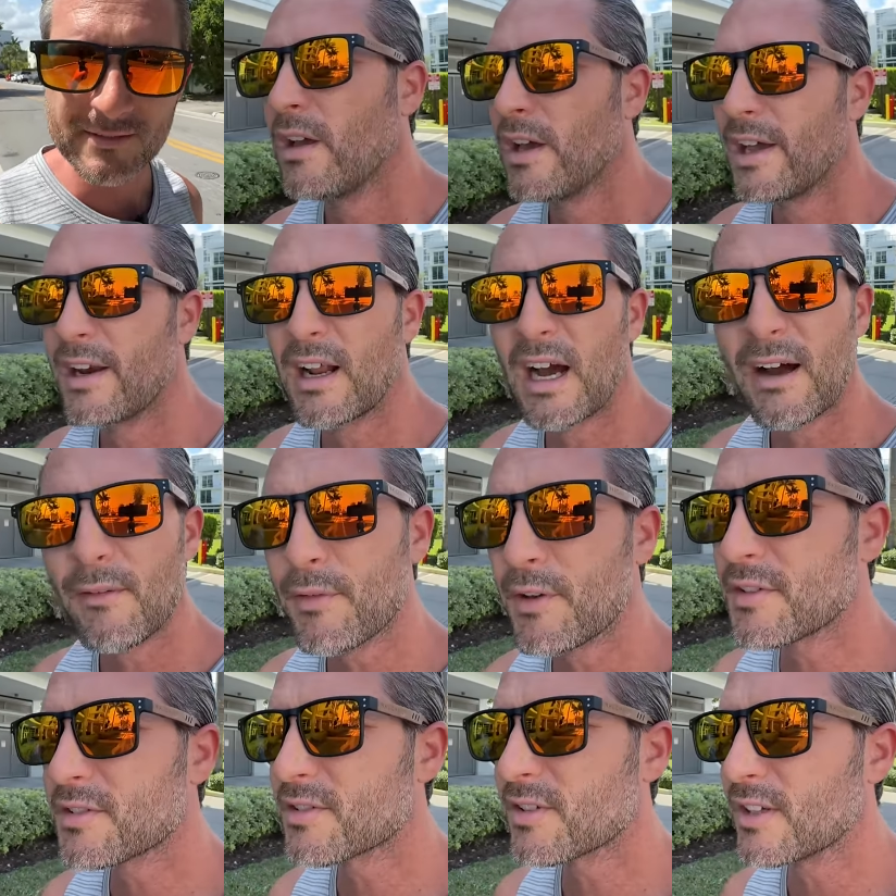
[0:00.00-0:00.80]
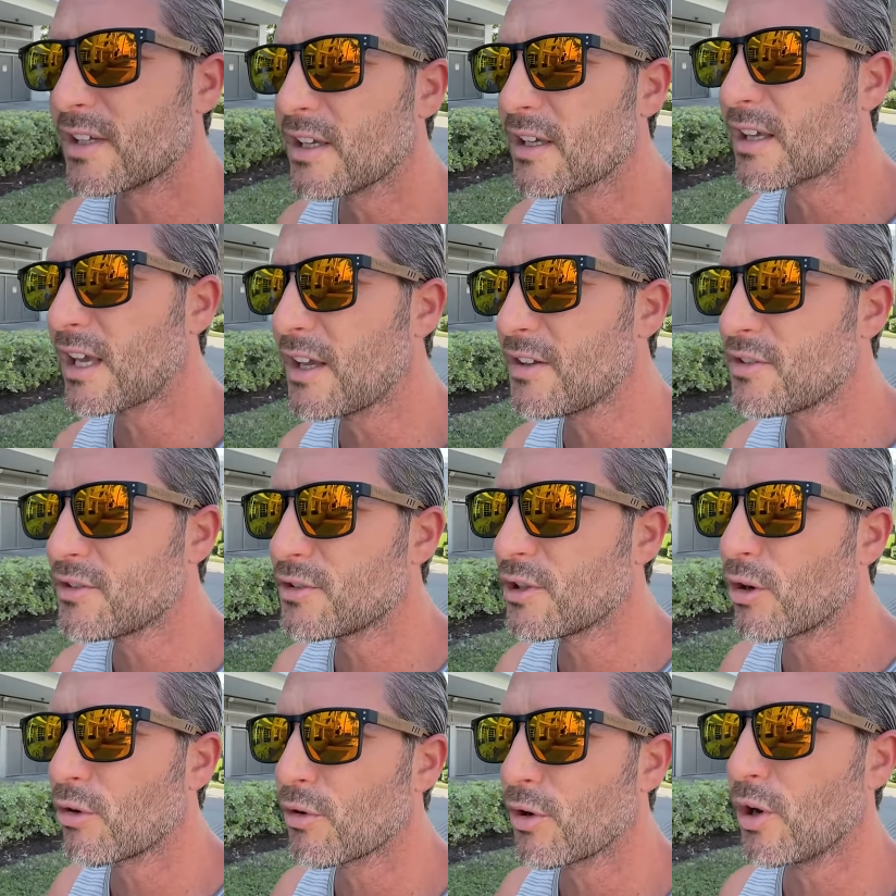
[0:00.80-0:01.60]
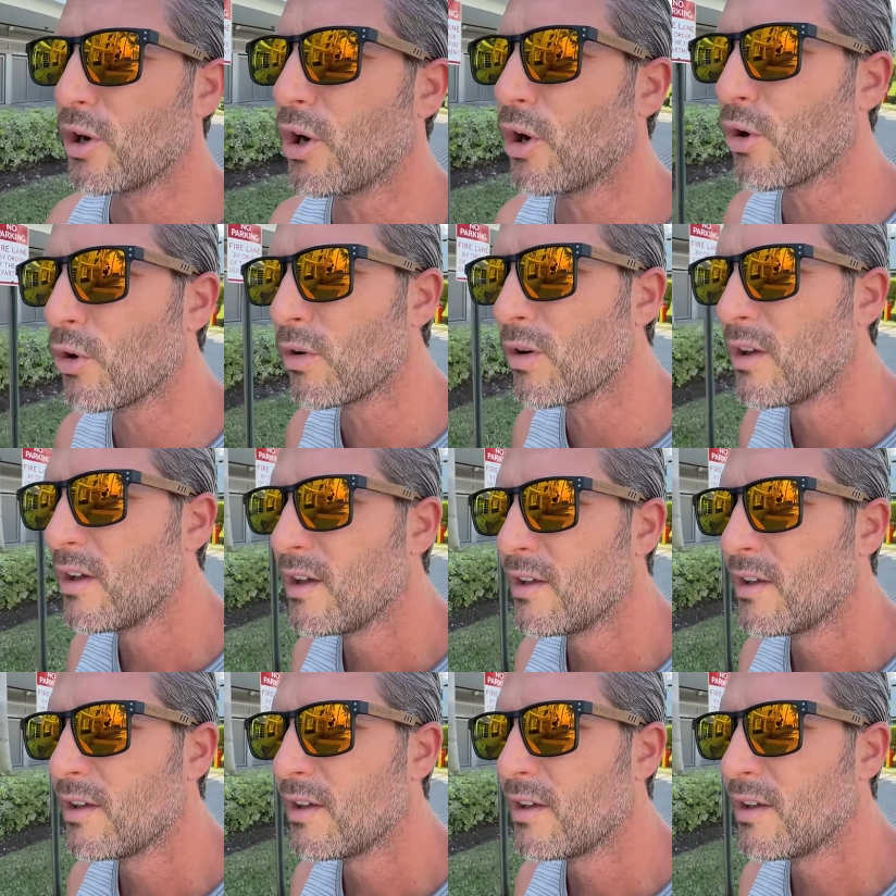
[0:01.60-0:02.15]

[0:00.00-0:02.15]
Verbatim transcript: And obviously, in case you don't know,